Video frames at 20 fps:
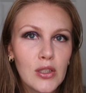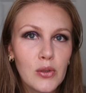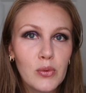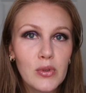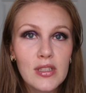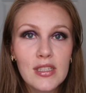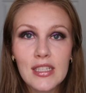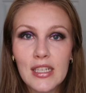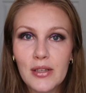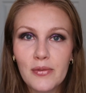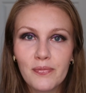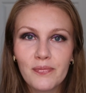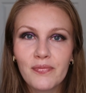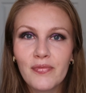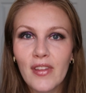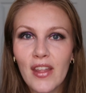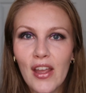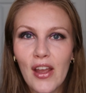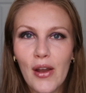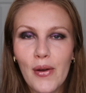We'll see.
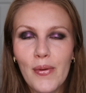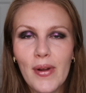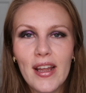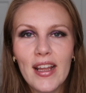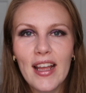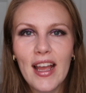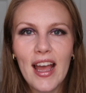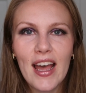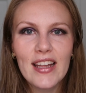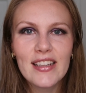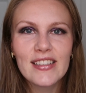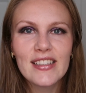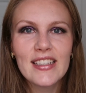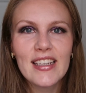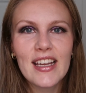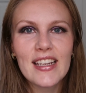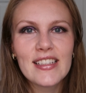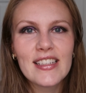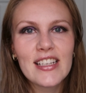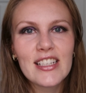All right. I'll see
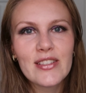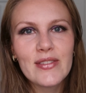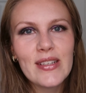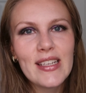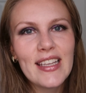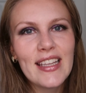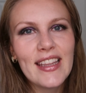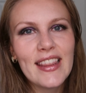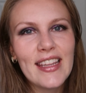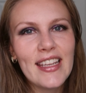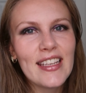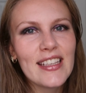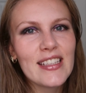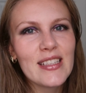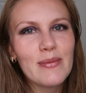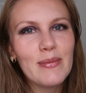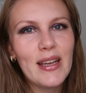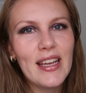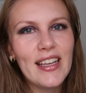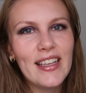you guys next week. Thanks.
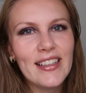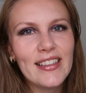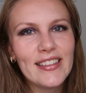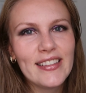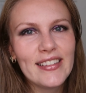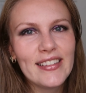Bye.